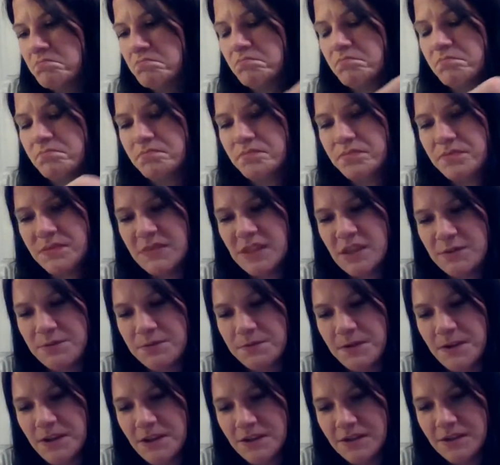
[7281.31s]
Hmm, they
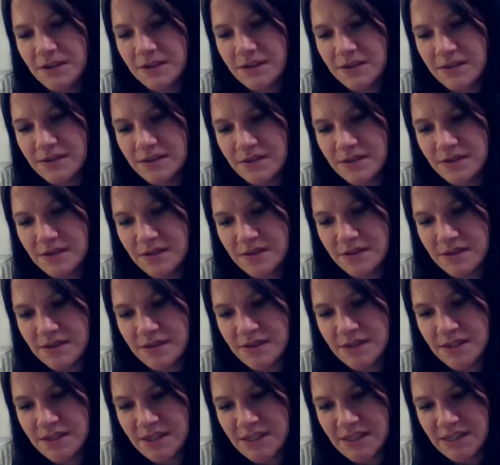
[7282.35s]
feel
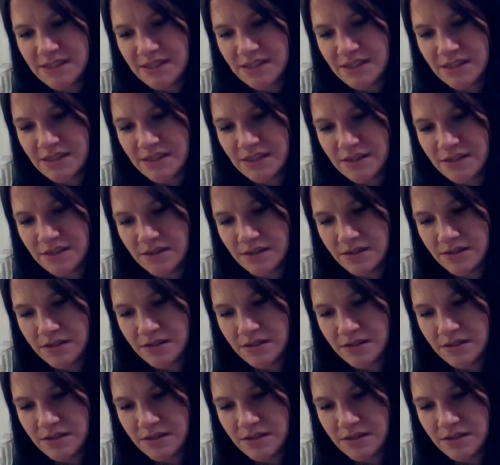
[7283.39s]
decent.